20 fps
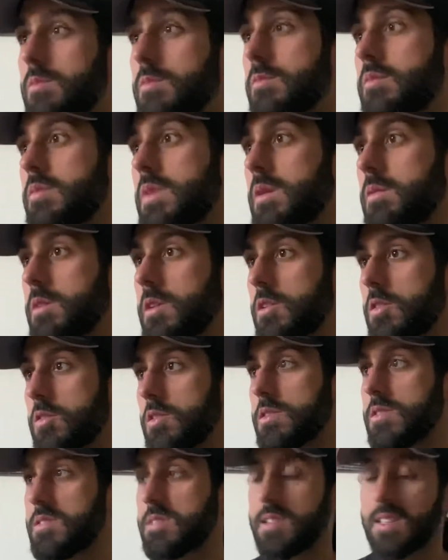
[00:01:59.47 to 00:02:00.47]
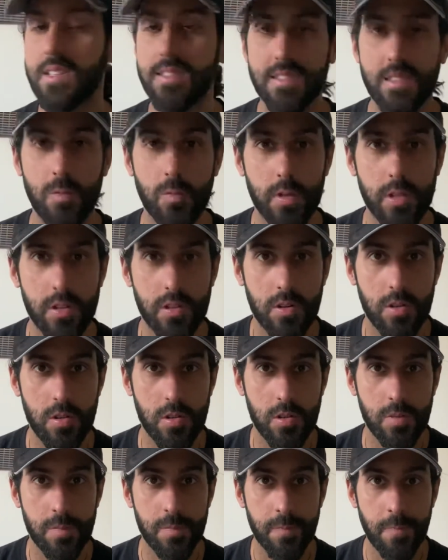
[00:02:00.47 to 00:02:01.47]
maybe all these things that we all